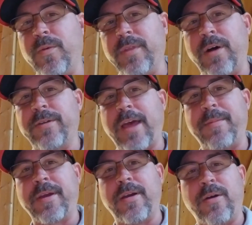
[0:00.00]
a long time
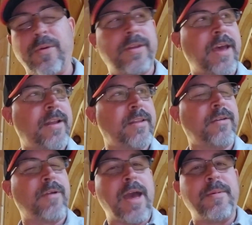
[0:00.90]
ago, I went down a
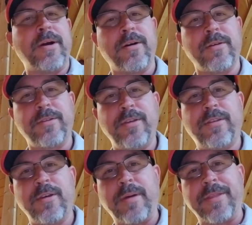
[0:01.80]
little rabbit hole on
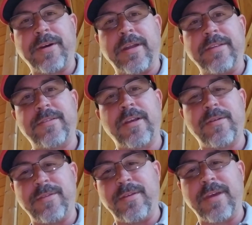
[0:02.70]
YouTube. I thought I'd share it
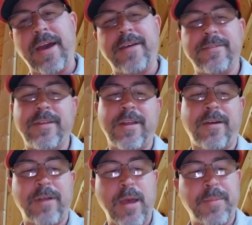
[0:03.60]
with you guys, and then
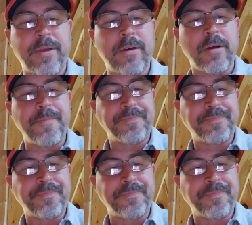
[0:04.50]
I'll wrap it up.